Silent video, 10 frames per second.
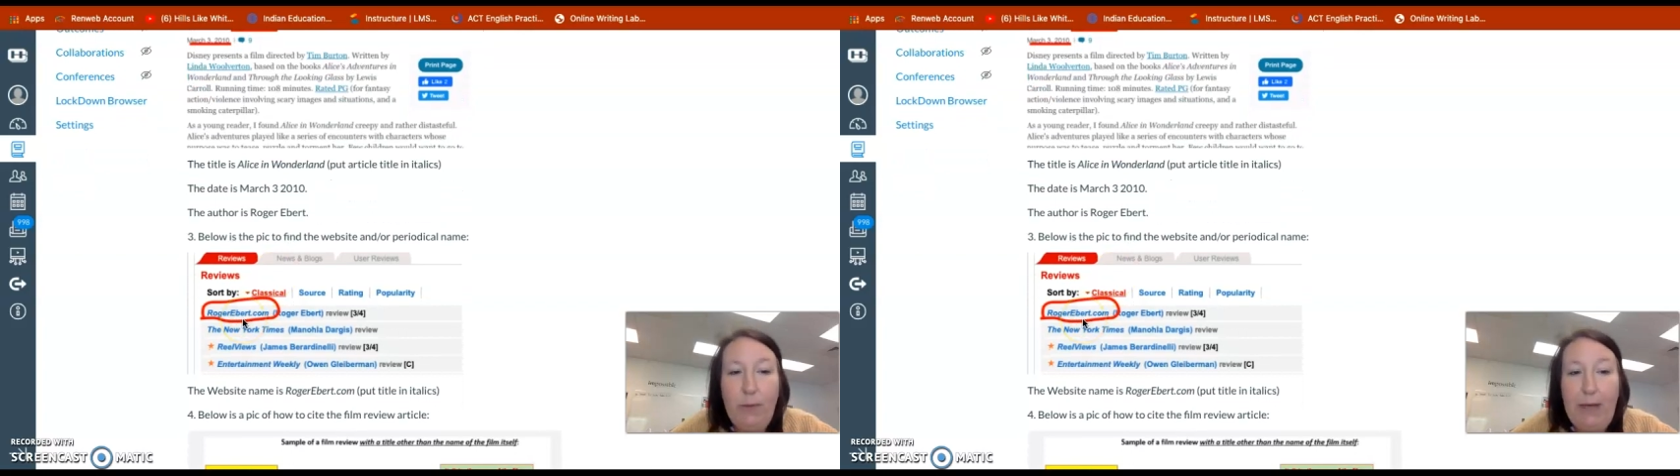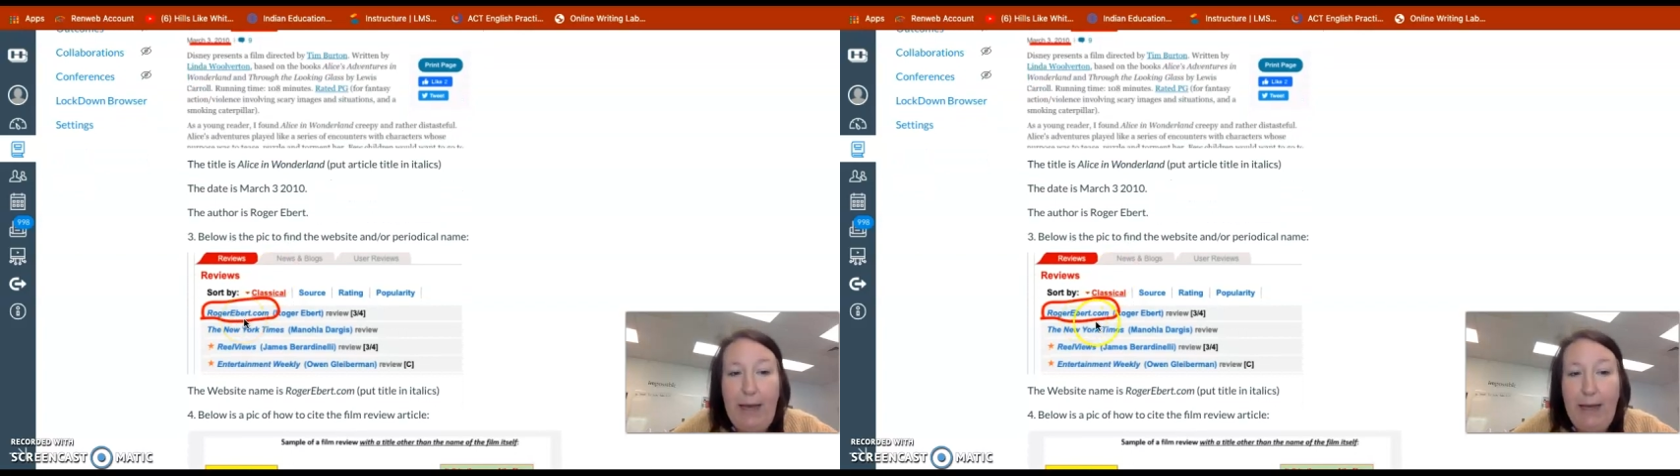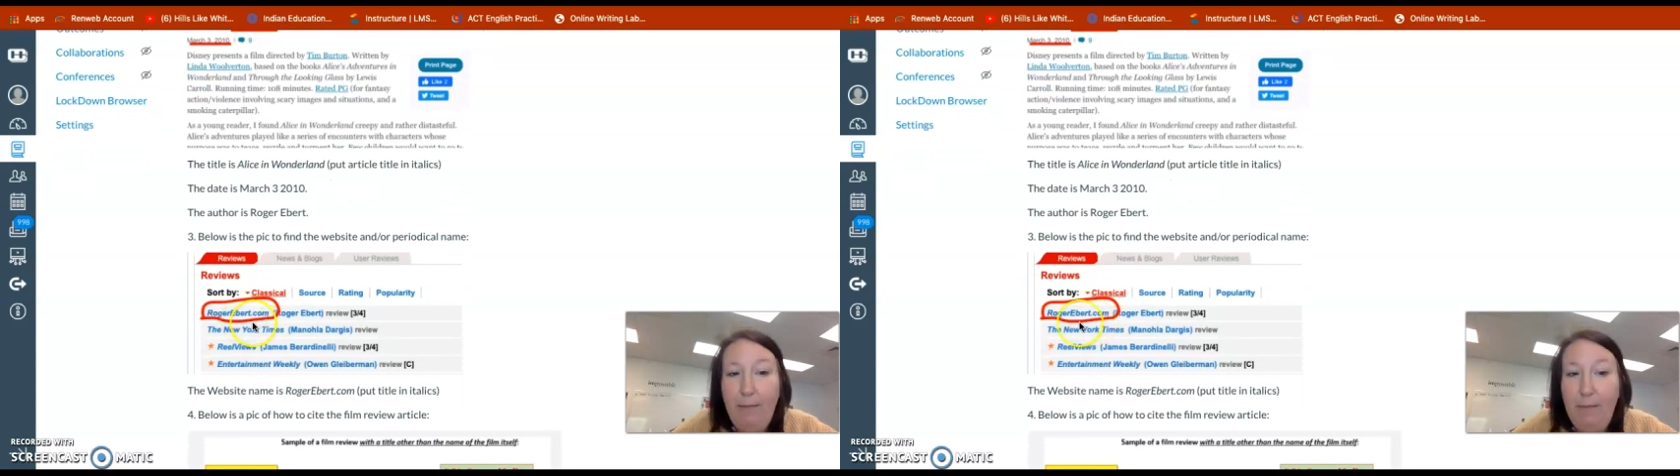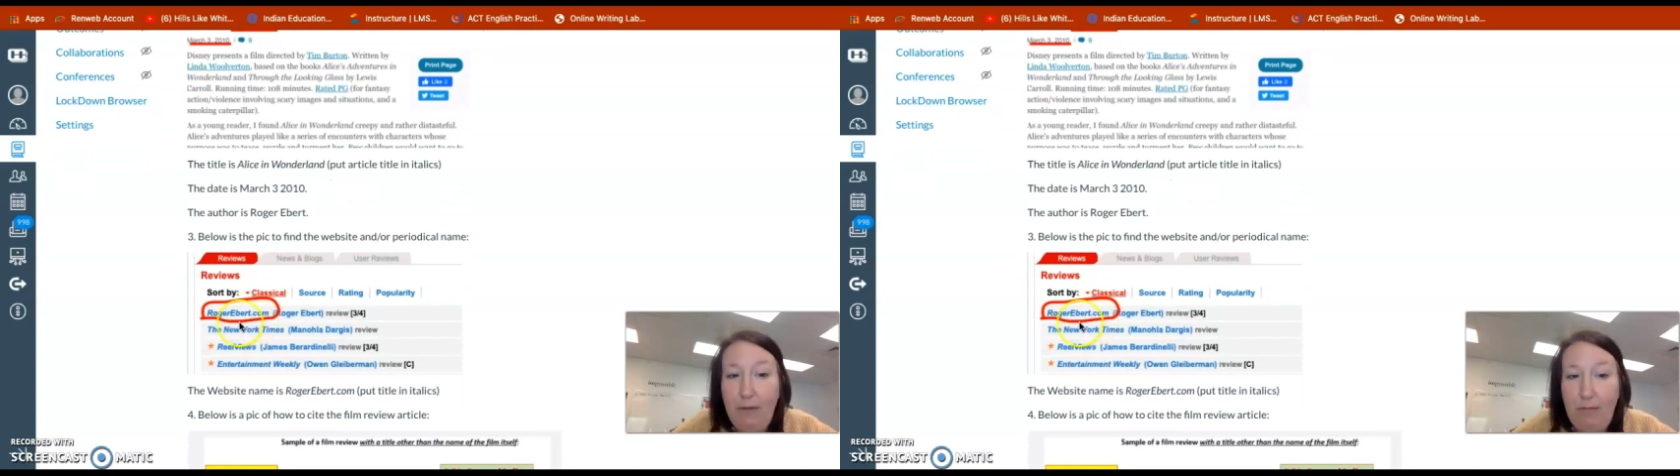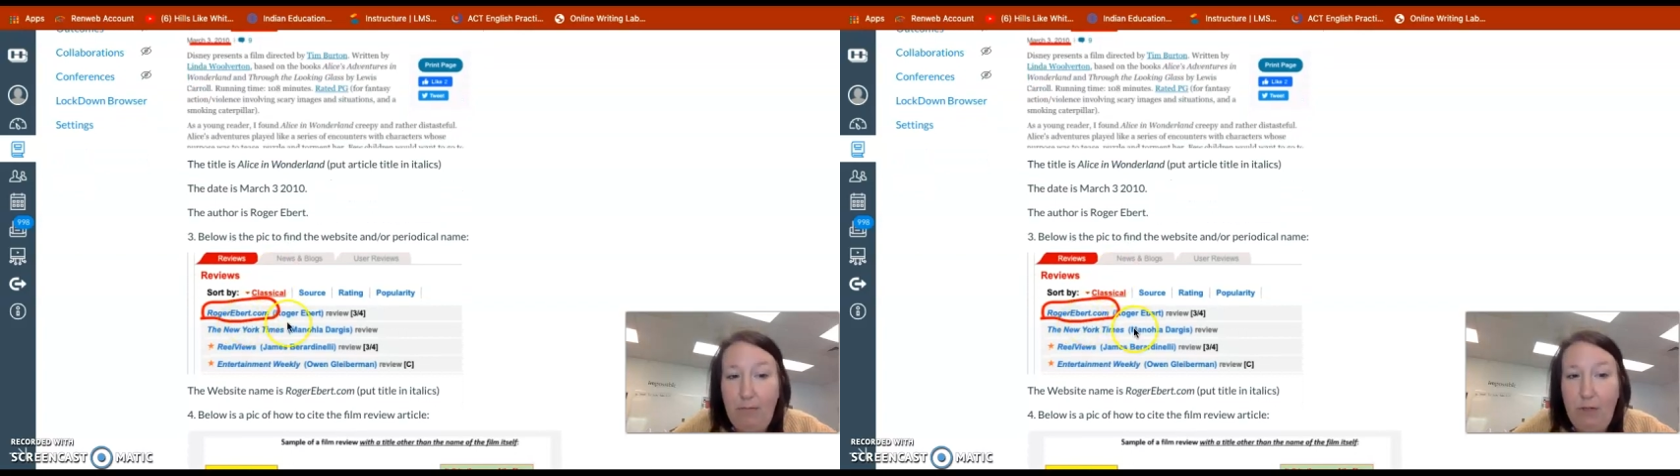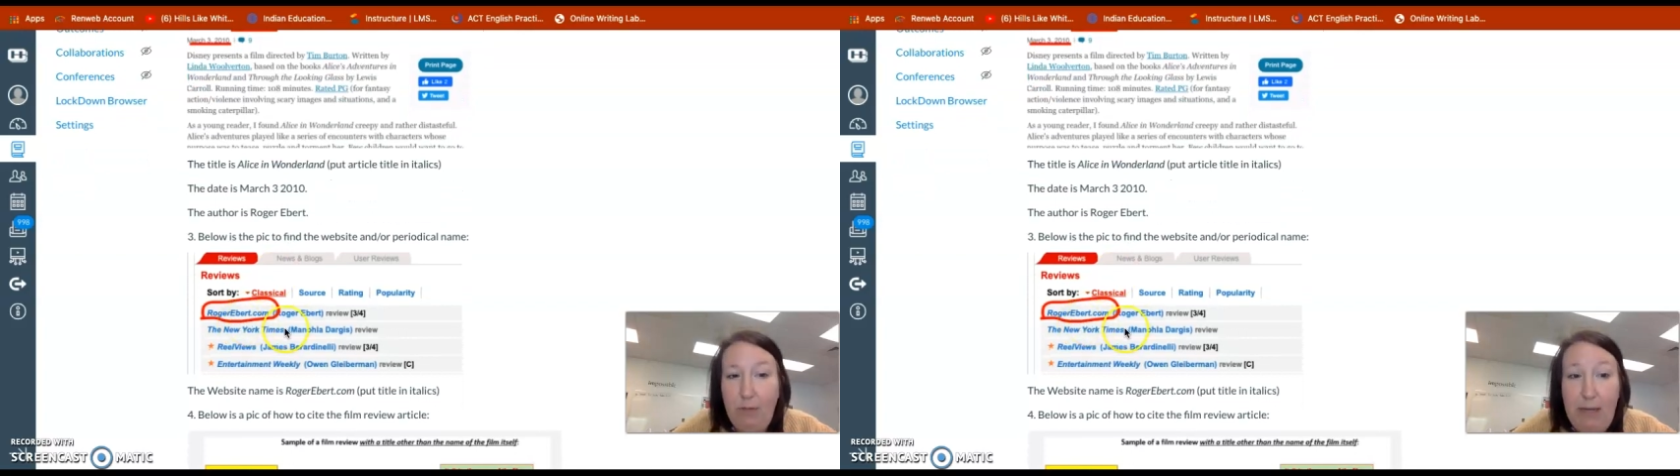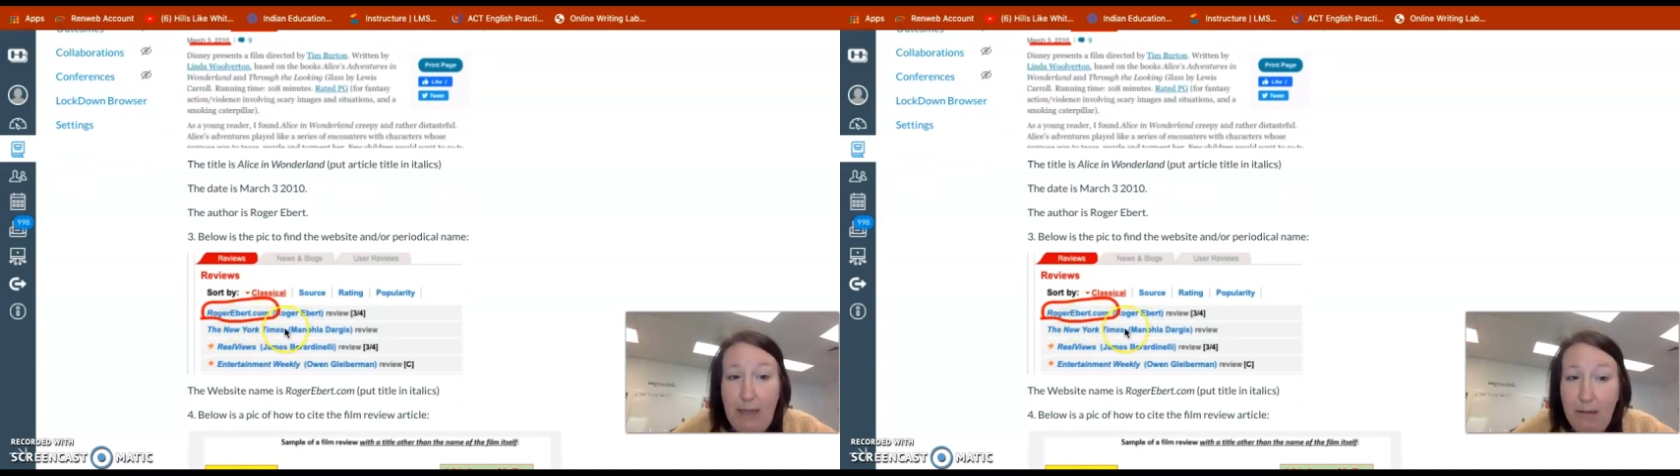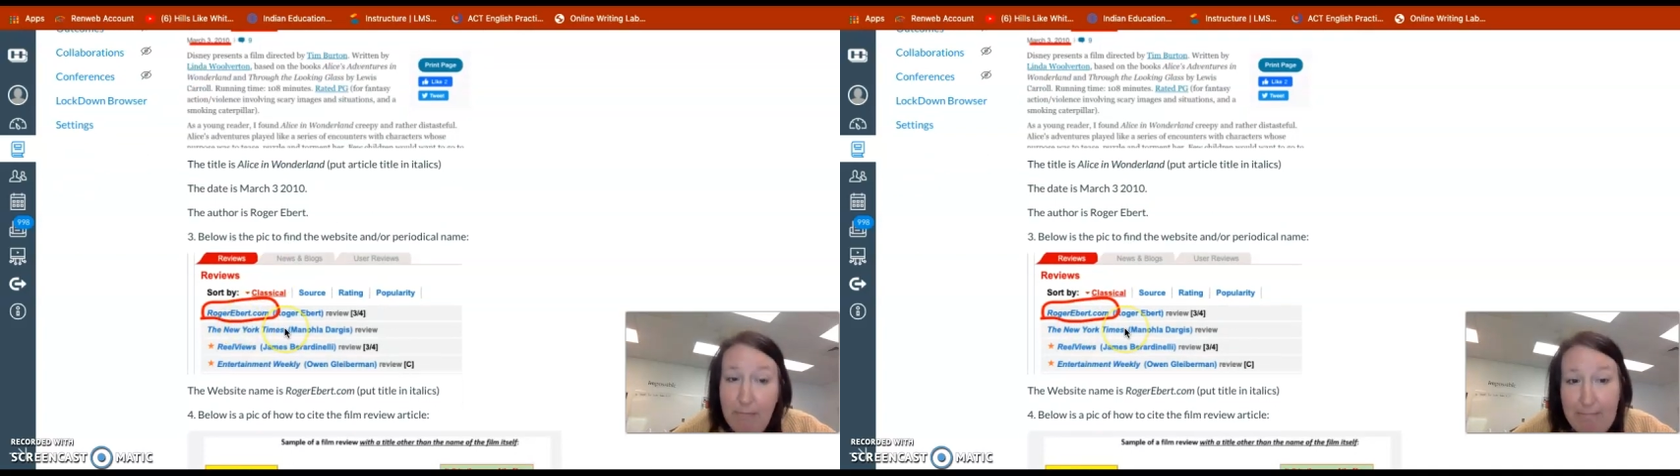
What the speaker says: came to be